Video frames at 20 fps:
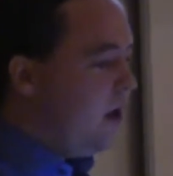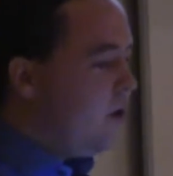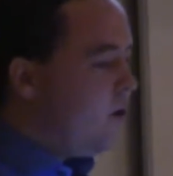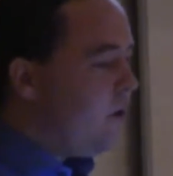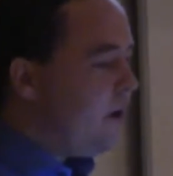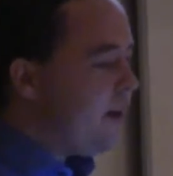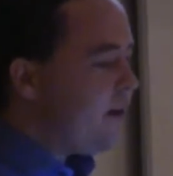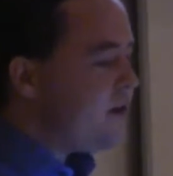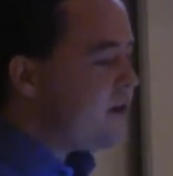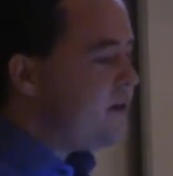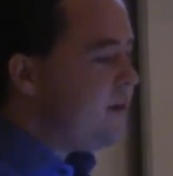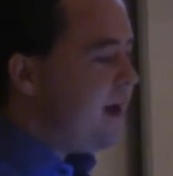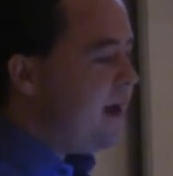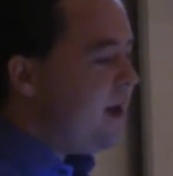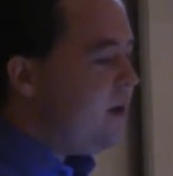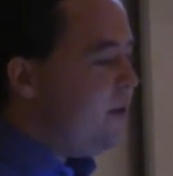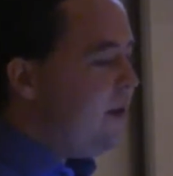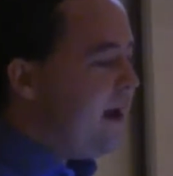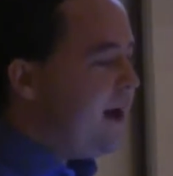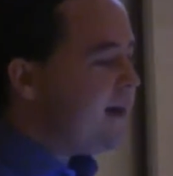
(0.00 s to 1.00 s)
While there's
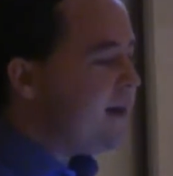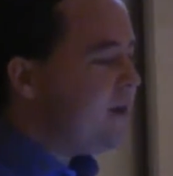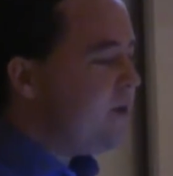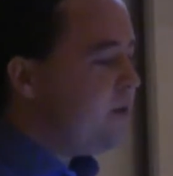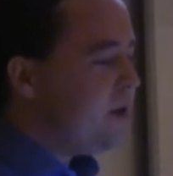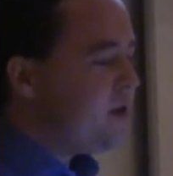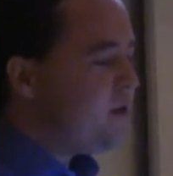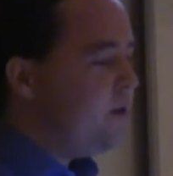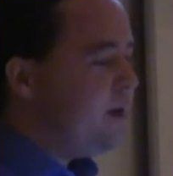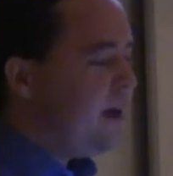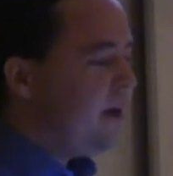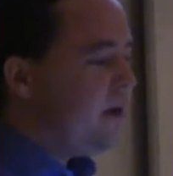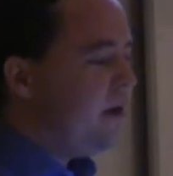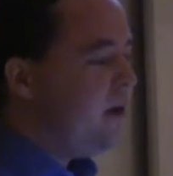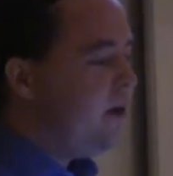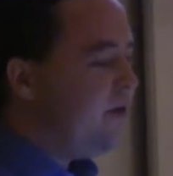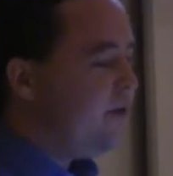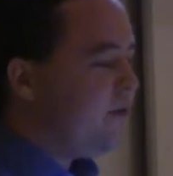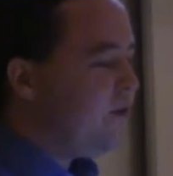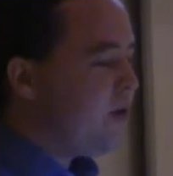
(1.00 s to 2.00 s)
many ways in which we
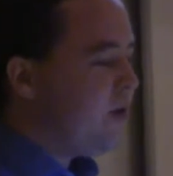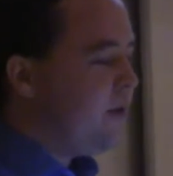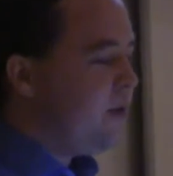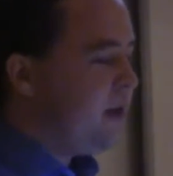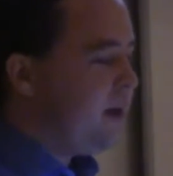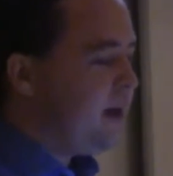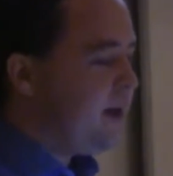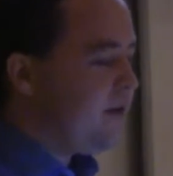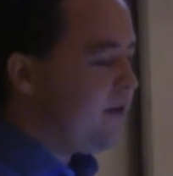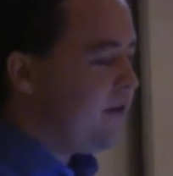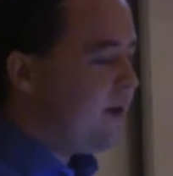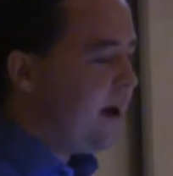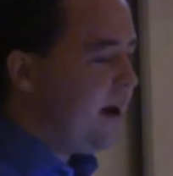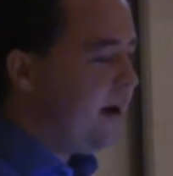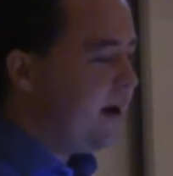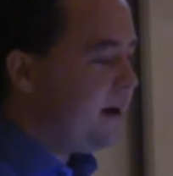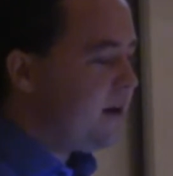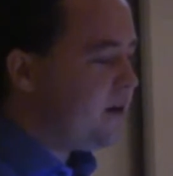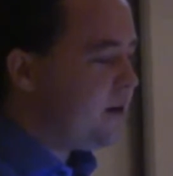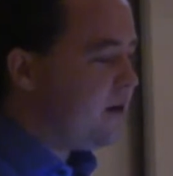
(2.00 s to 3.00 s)
could formally
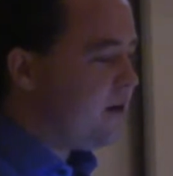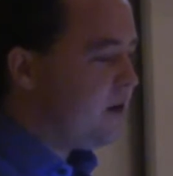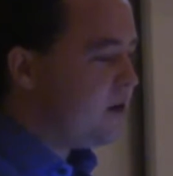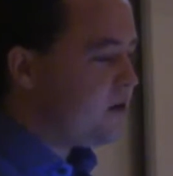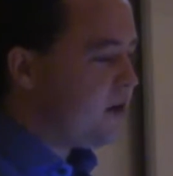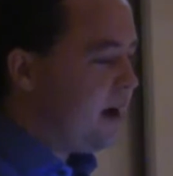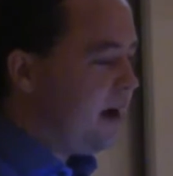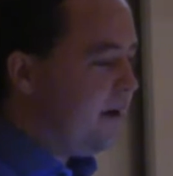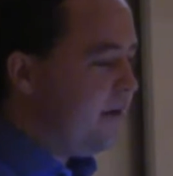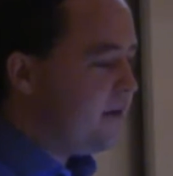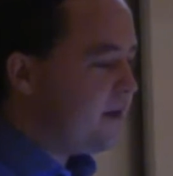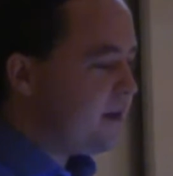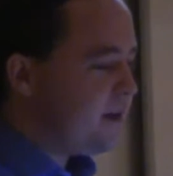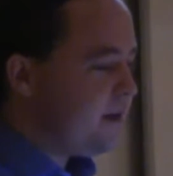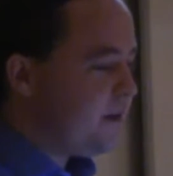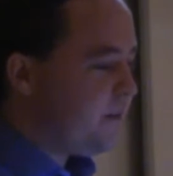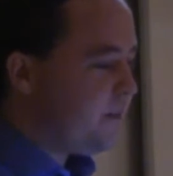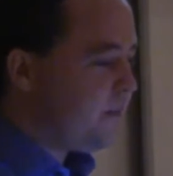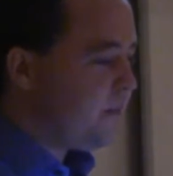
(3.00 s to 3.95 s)
define internal drives,